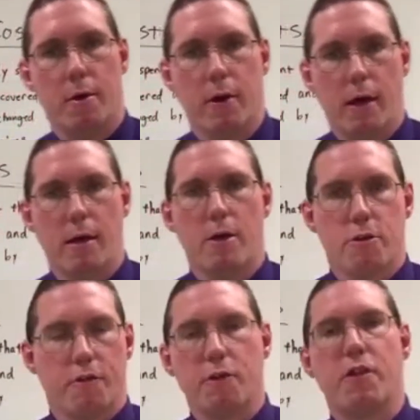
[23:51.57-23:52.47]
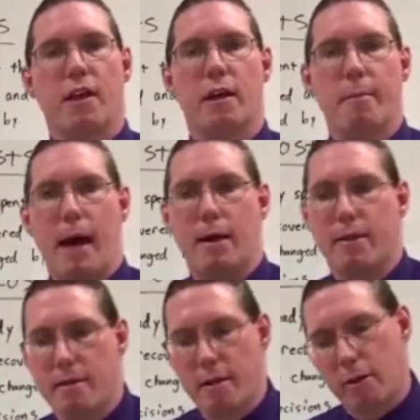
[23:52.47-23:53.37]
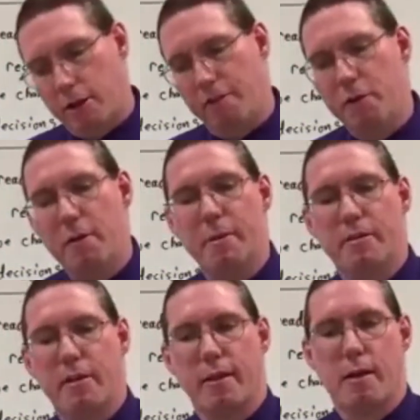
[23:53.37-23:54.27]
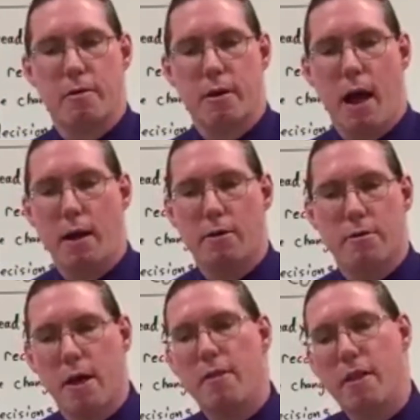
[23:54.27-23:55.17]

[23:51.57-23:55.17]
Okay, so if you're thinking about it, they say, look, if you give me $10,000,